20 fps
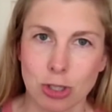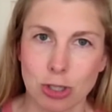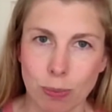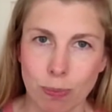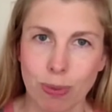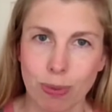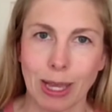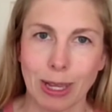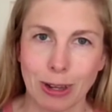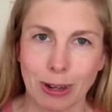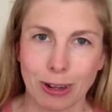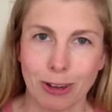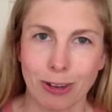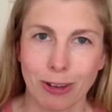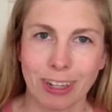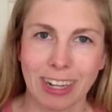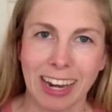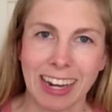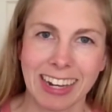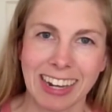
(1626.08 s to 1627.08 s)
the soup that you're
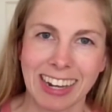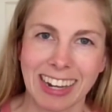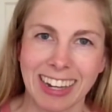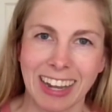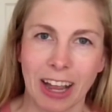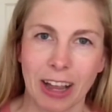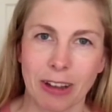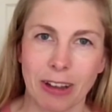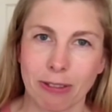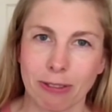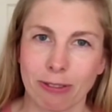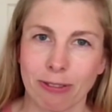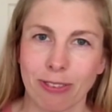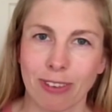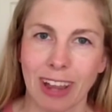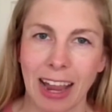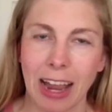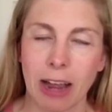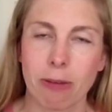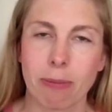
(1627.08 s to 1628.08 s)
creating of
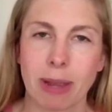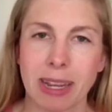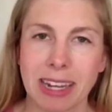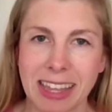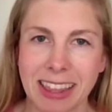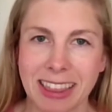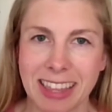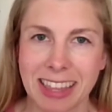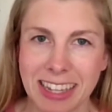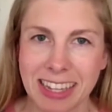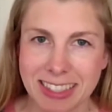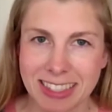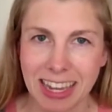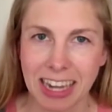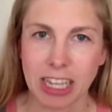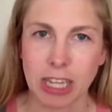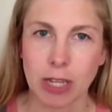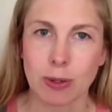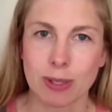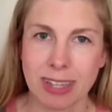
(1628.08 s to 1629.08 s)
how many things
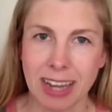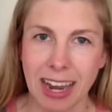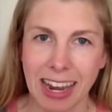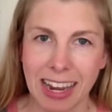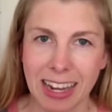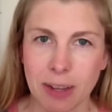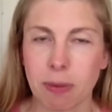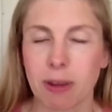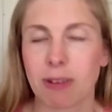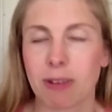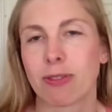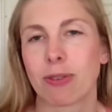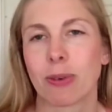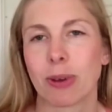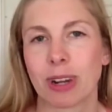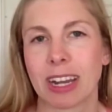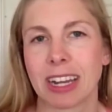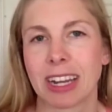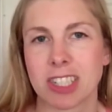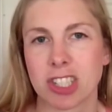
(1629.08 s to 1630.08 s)
can you take
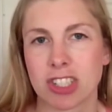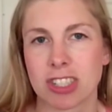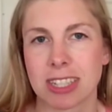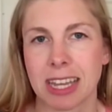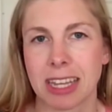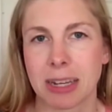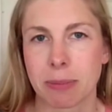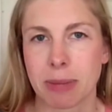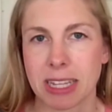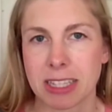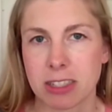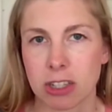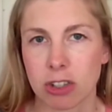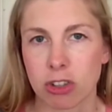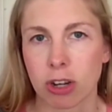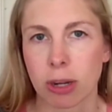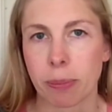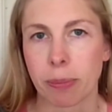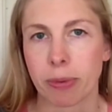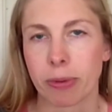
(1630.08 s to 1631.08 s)
before it just kind of makes
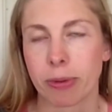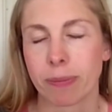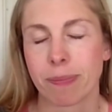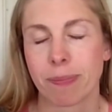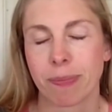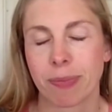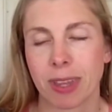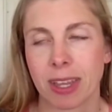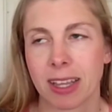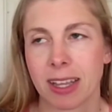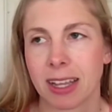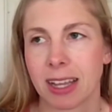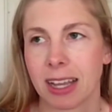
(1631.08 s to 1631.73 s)
you crumble.